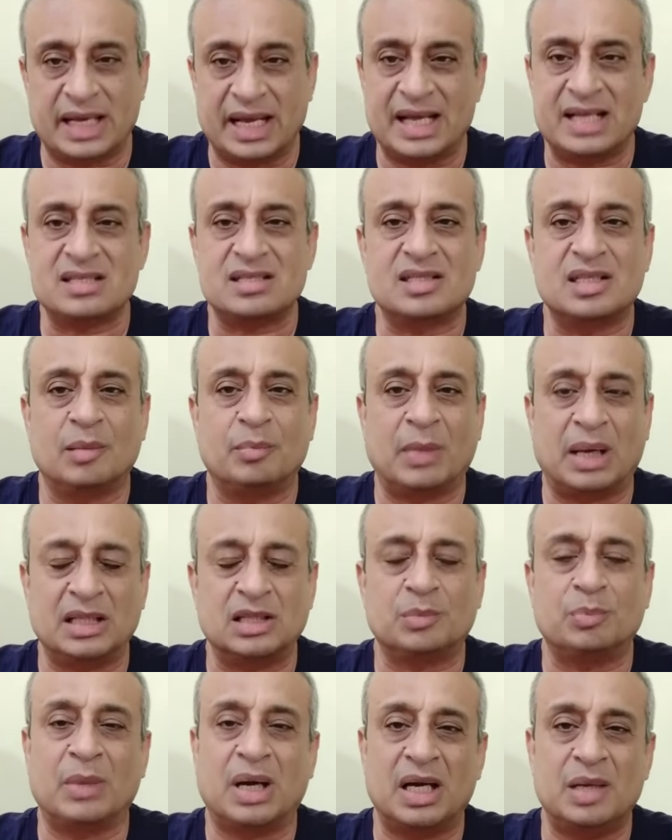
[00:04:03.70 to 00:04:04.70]
yes, the
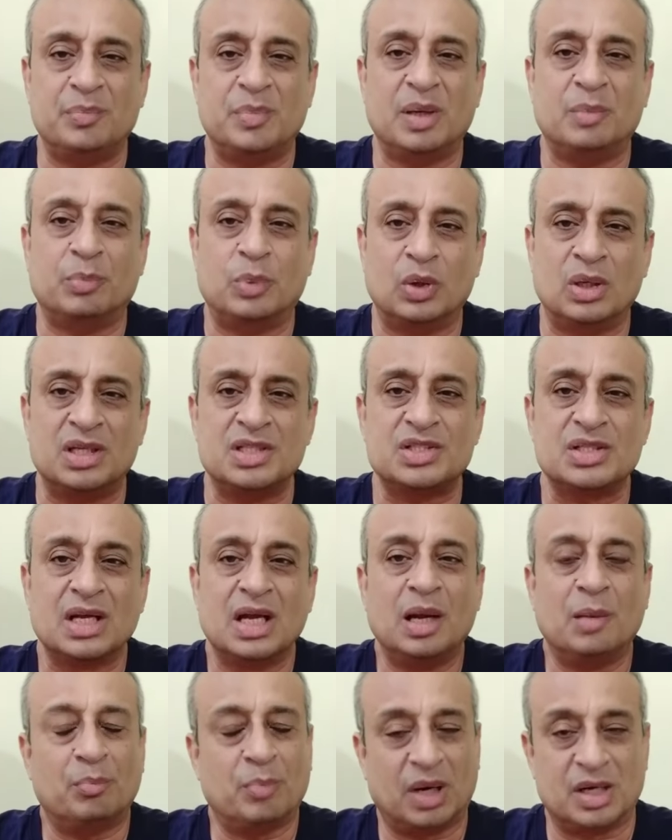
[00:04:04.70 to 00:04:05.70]
month might be bullish,
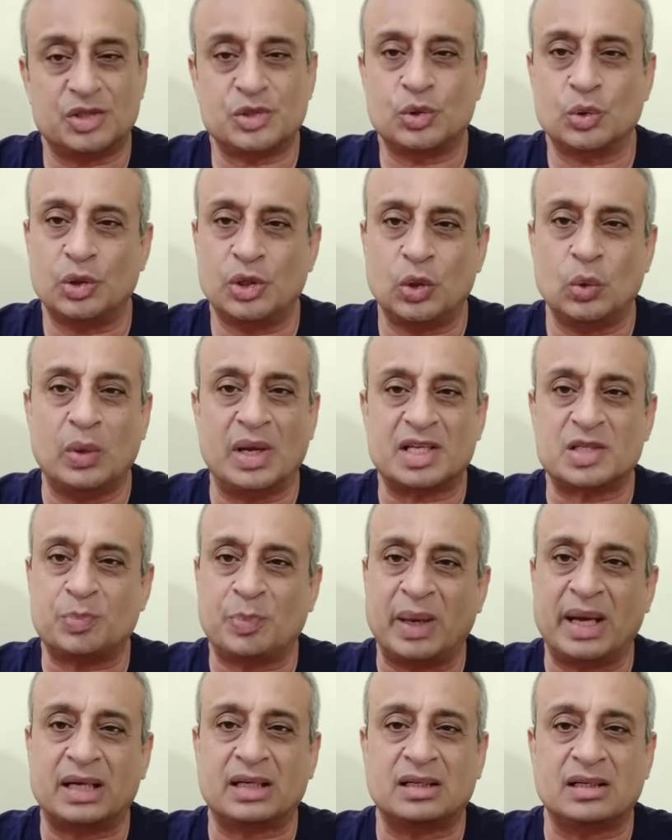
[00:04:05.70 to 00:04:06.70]
but should you
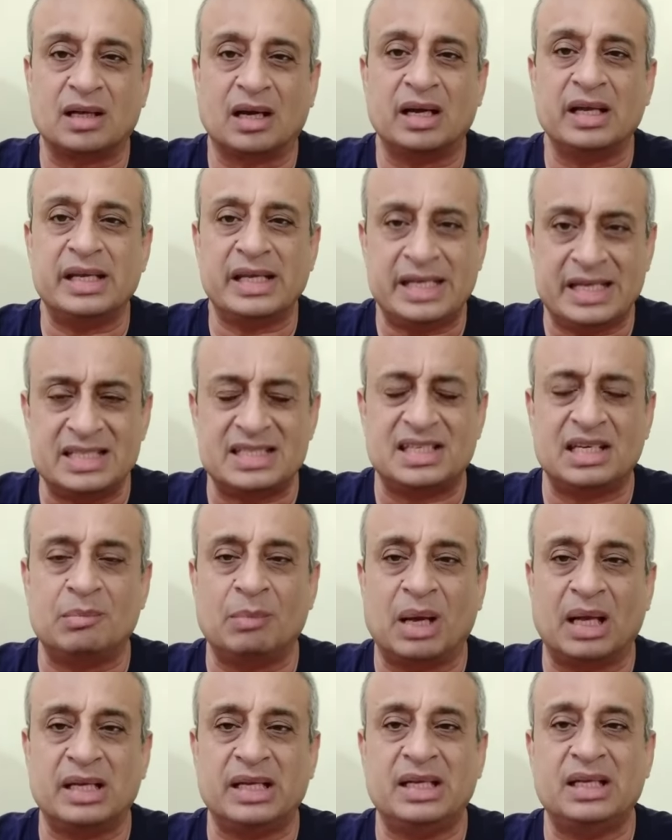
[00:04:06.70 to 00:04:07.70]
expect uh, easy
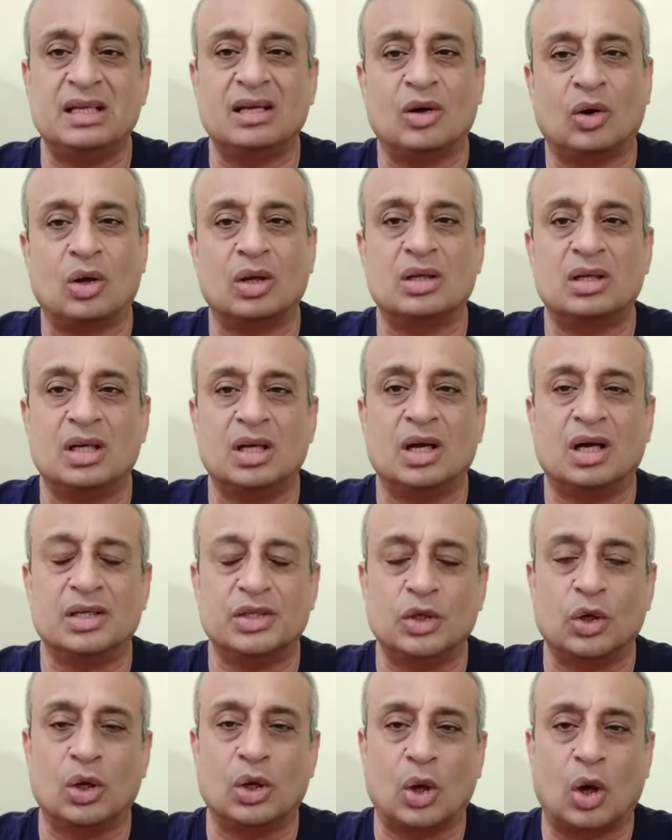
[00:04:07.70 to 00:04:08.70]
money on uh,
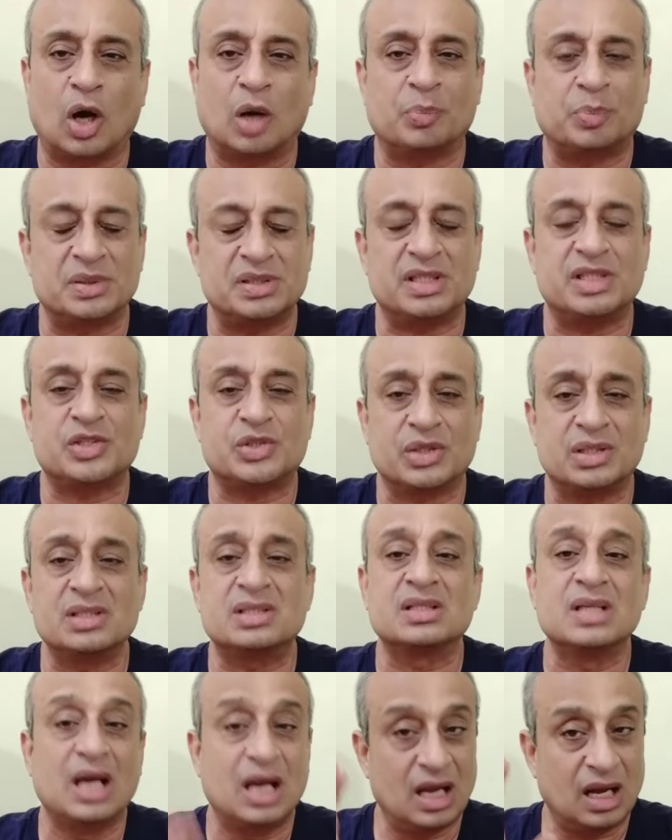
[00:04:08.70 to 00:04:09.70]
your long
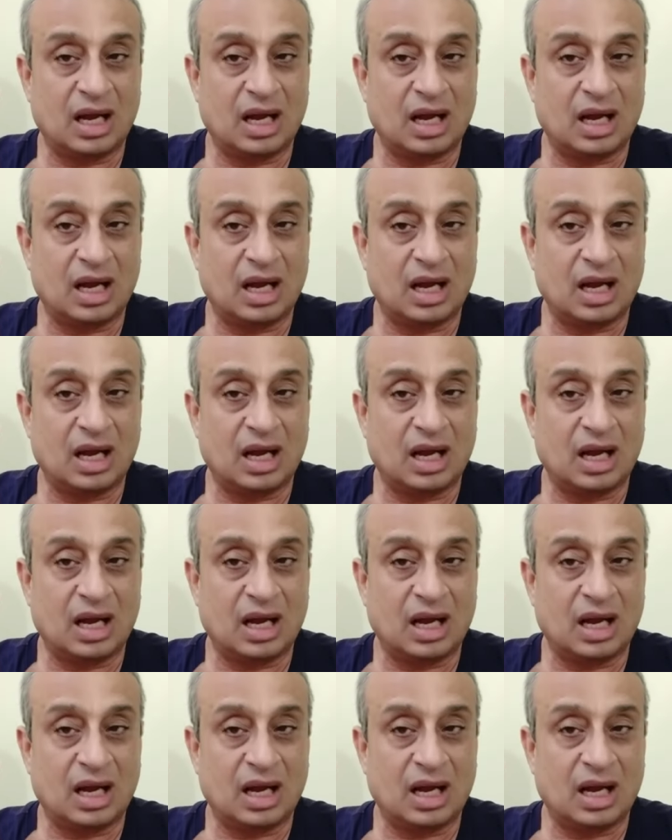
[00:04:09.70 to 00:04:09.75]
positions?